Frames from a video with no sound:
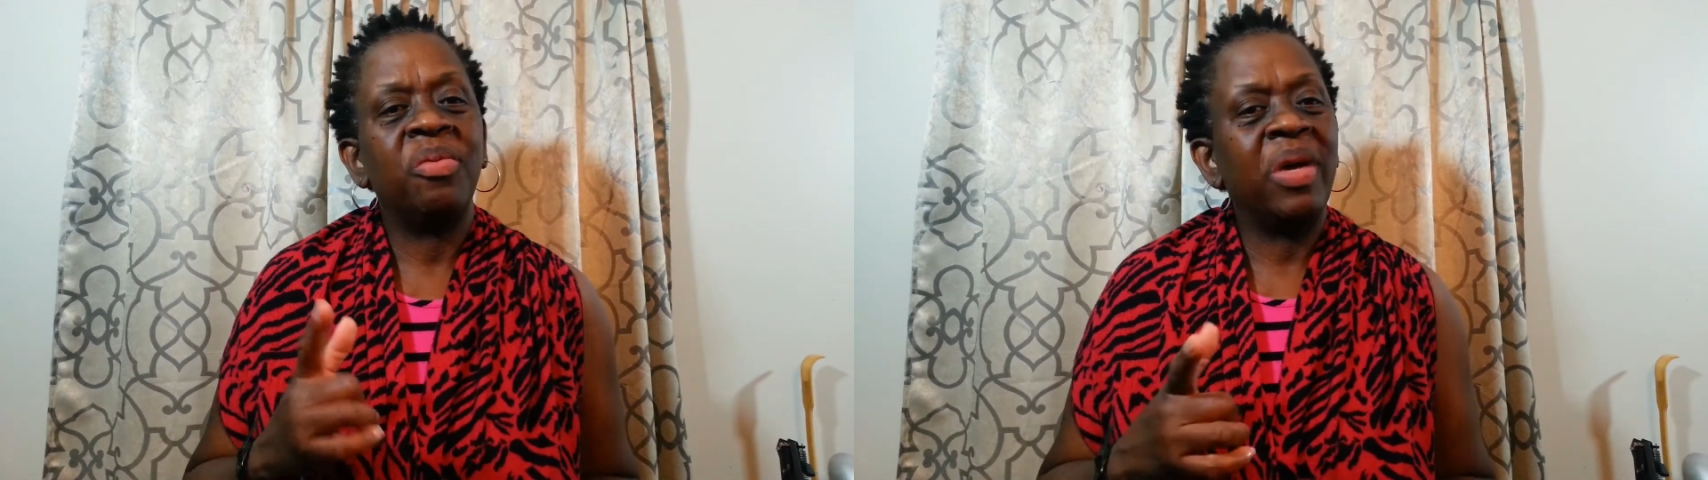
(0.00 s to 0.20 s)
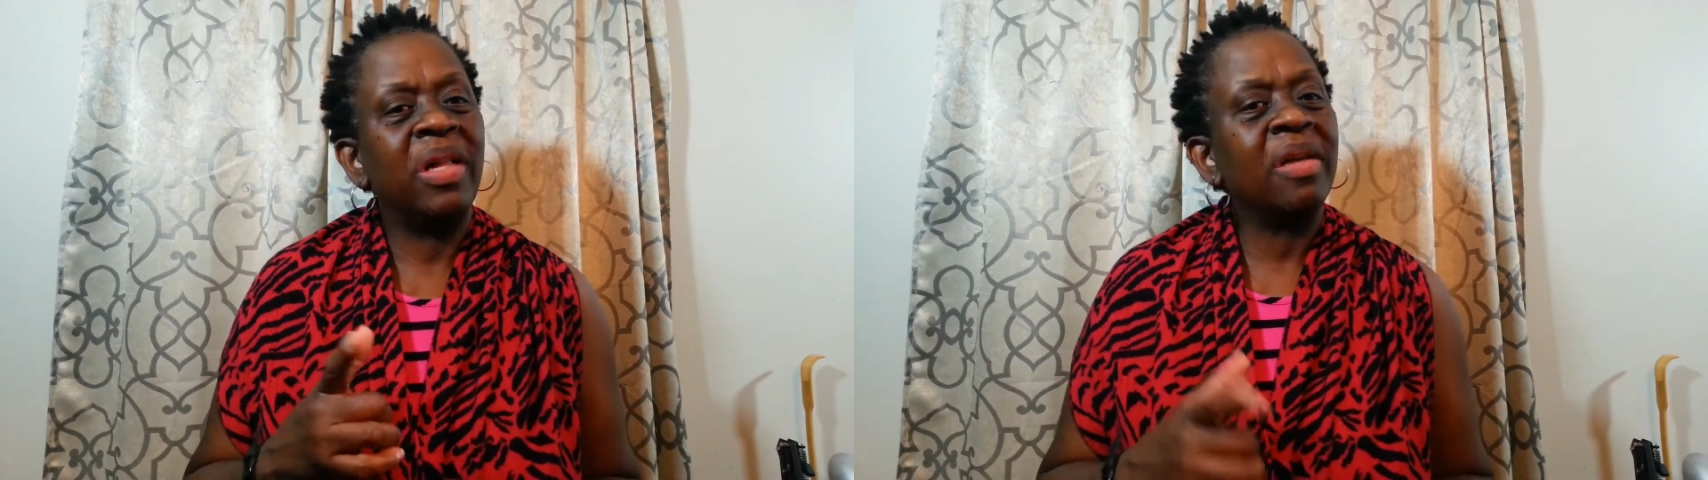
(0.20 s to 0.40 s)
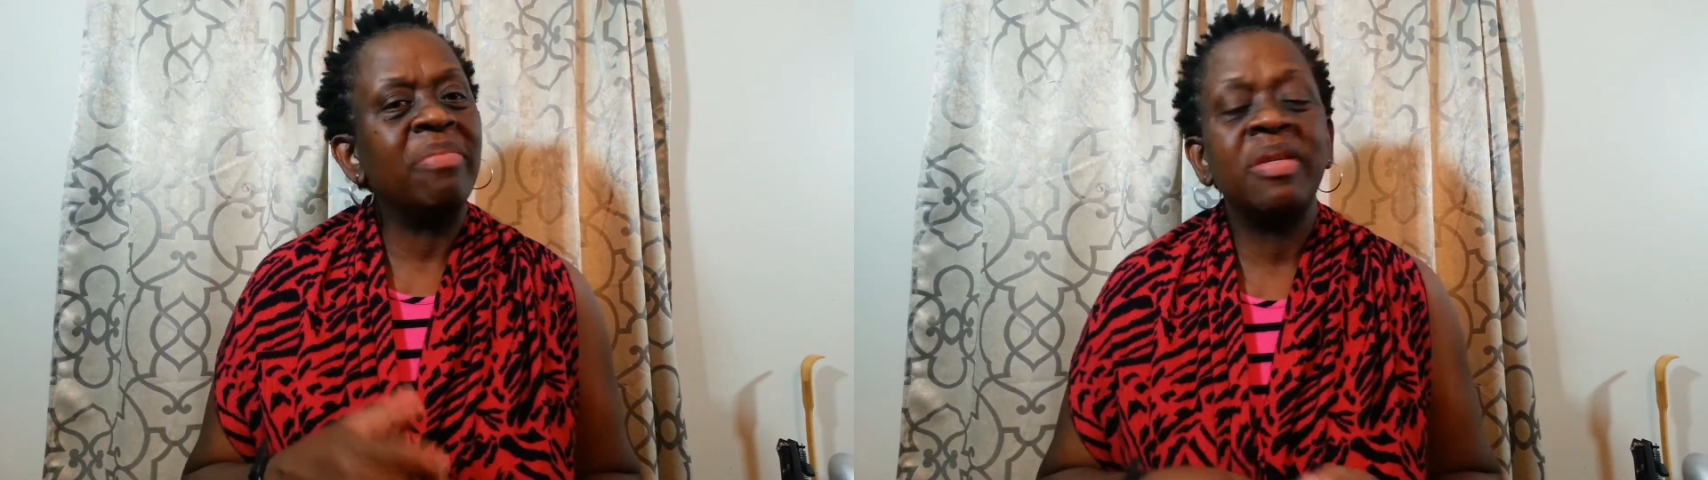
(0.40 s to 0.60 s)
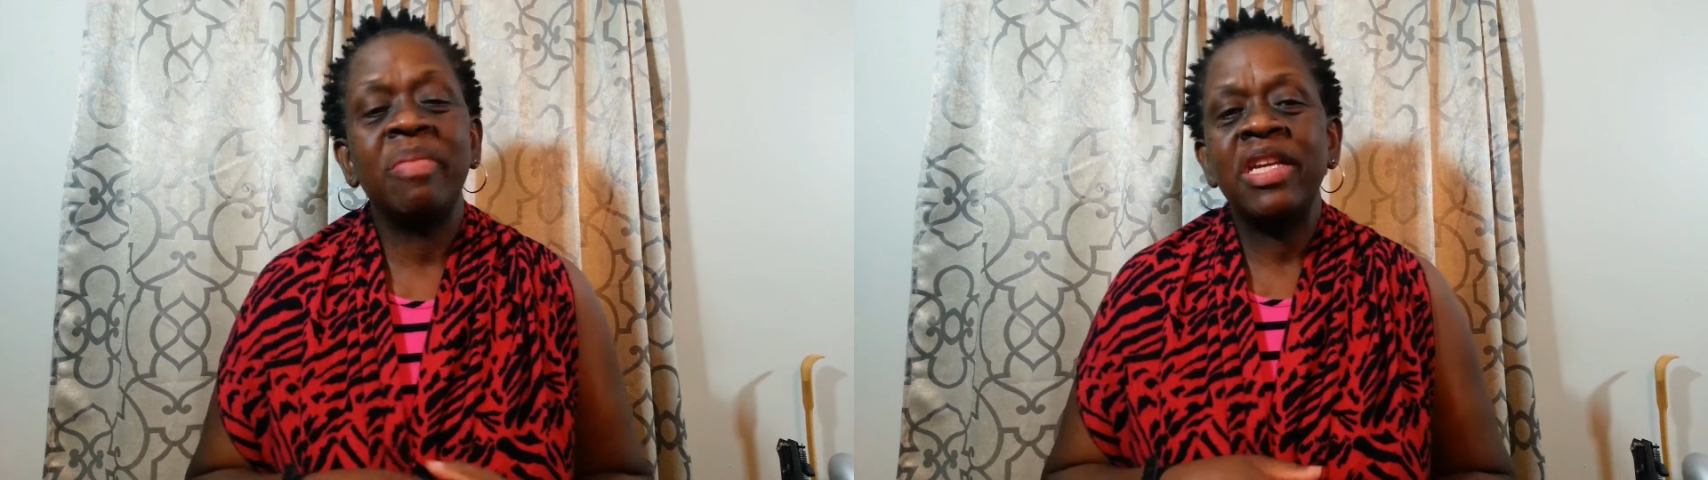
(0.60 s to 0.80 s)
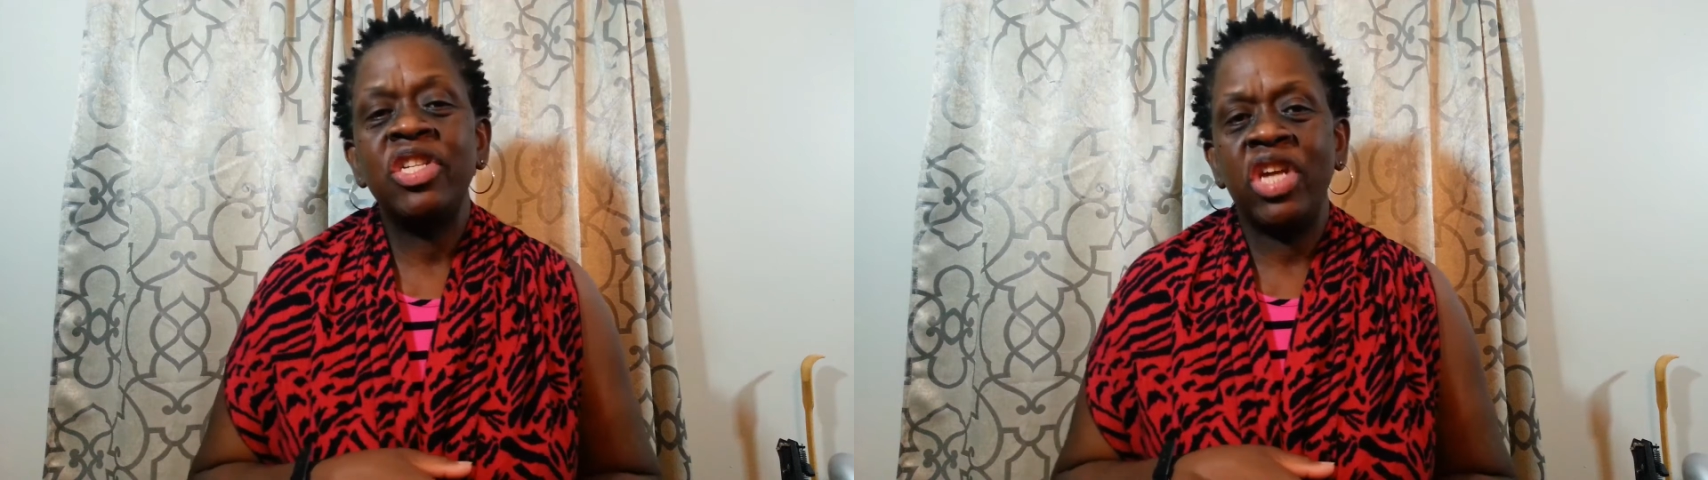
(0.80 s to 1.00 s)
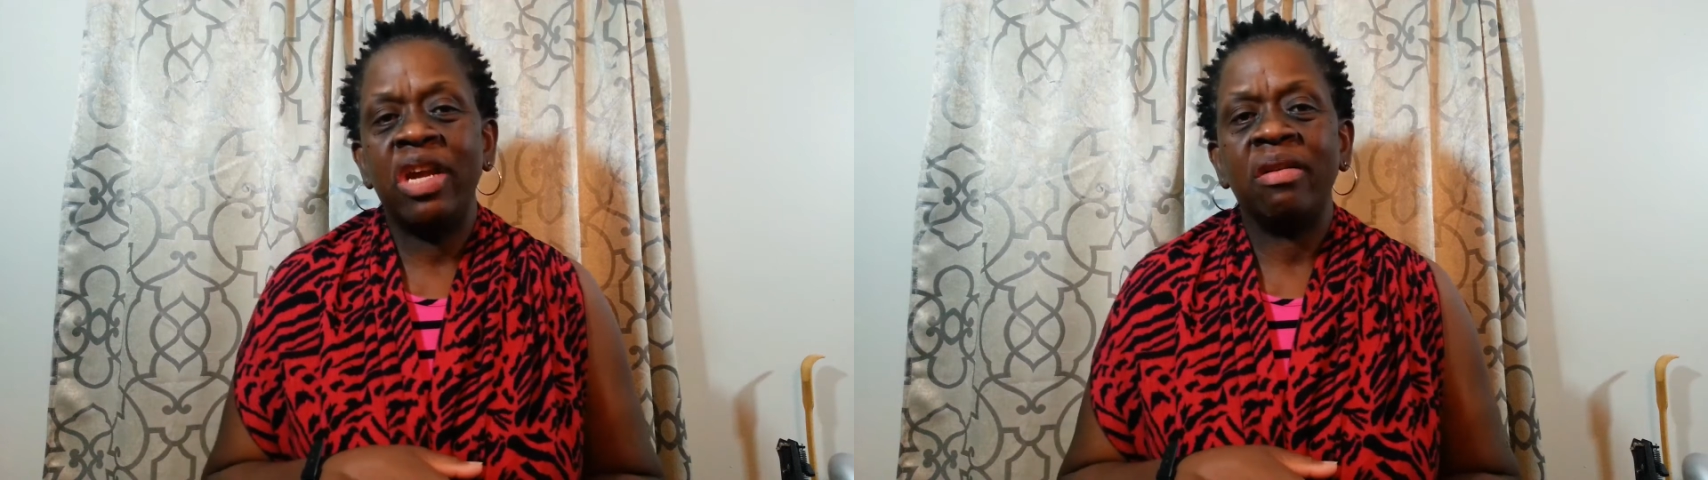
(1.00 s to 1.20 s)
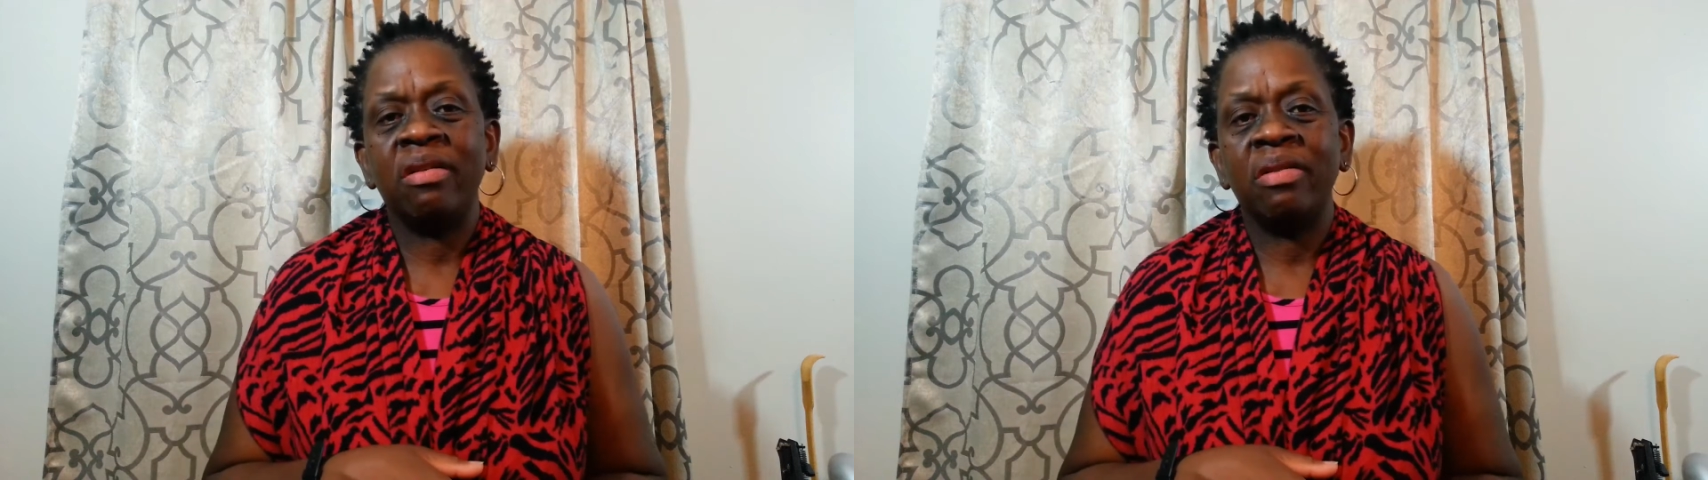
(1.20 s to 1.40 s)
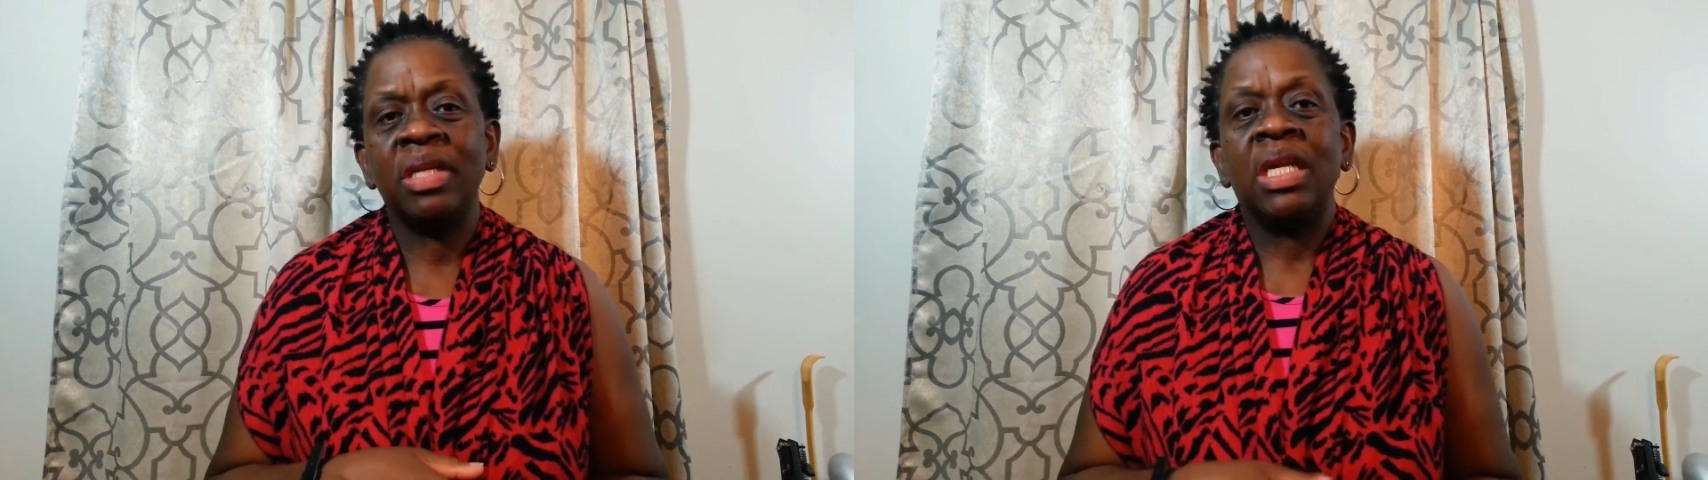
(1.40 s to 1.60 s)
welcome to my
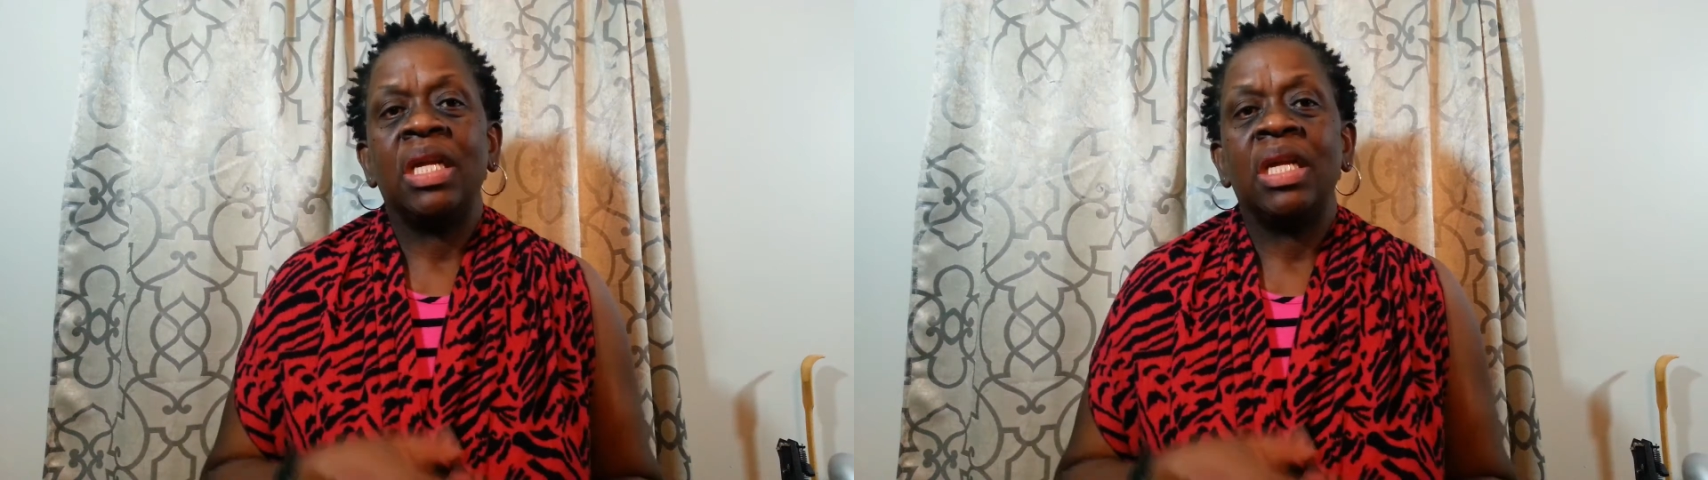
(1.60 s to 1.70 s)
channel.